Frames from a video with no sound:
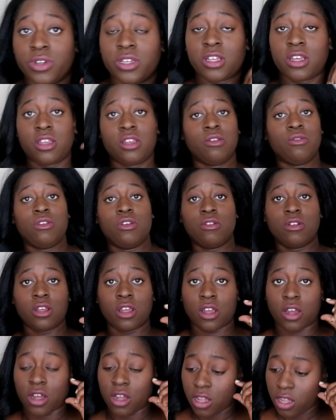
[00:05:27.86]
really cute unit,
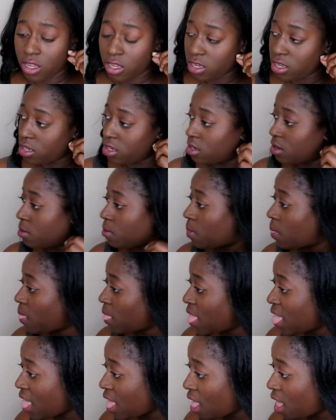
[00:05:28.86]
y'all.
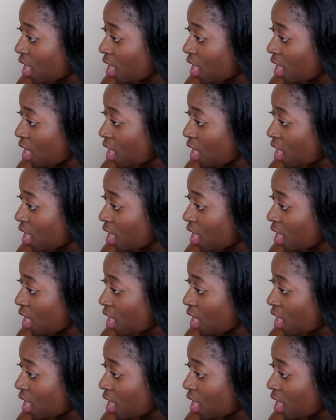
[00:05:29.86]
Um,